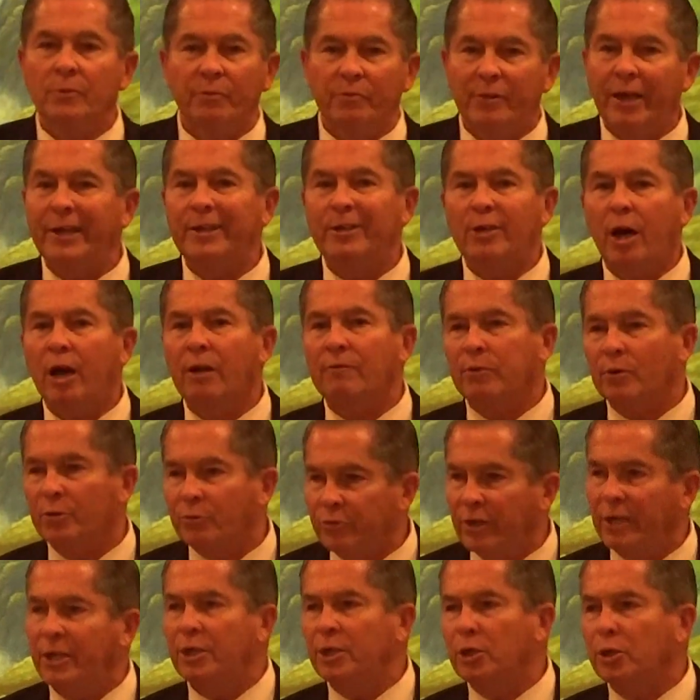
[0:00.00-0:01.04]
Thank God for
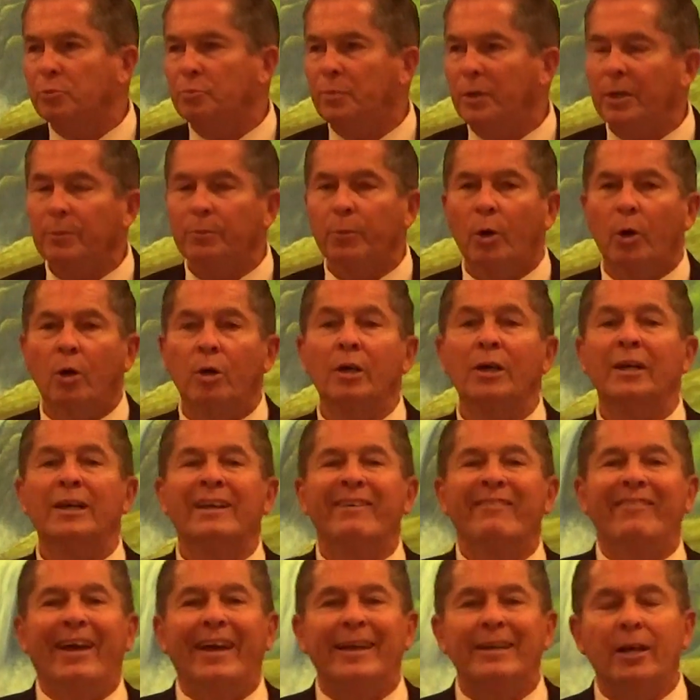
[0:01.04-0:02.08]
sending us people.
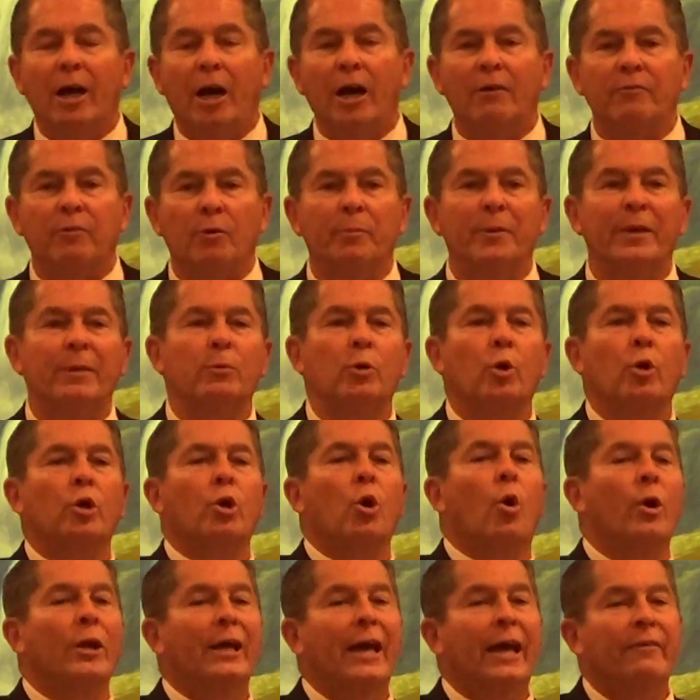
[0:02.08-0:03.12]
Thank God for people who are
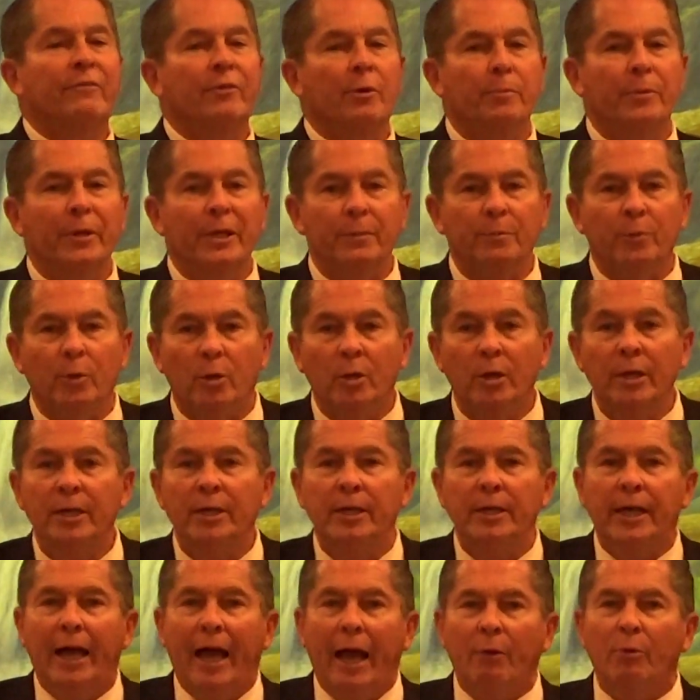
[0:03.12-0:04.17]
going after people.
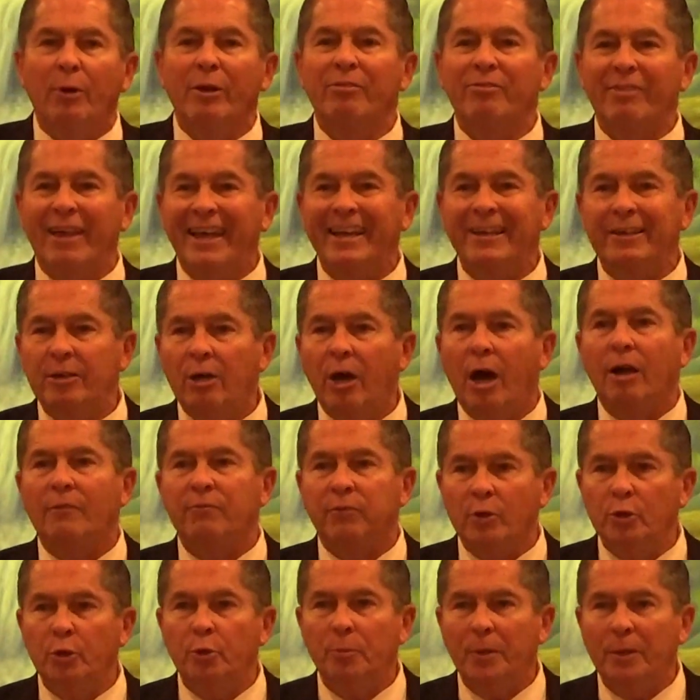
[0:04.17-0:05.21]
And we thank
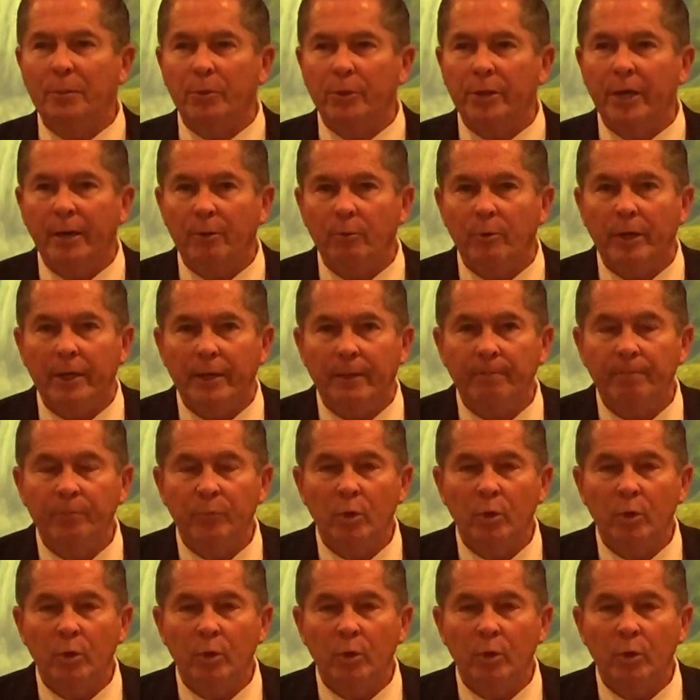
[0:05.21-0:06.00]
God for new people that way.